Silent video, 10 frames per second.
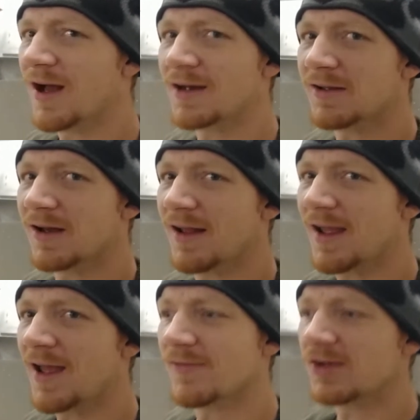not
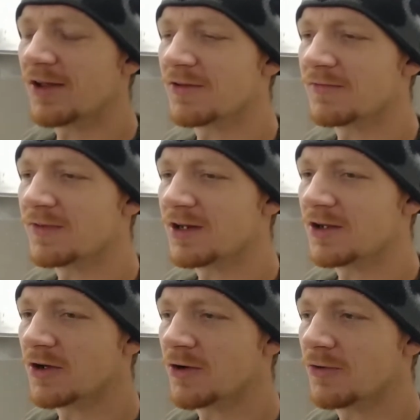gonna have another
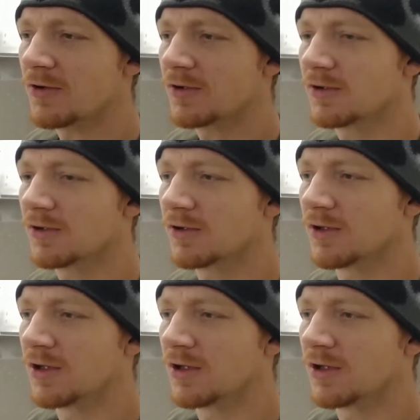video.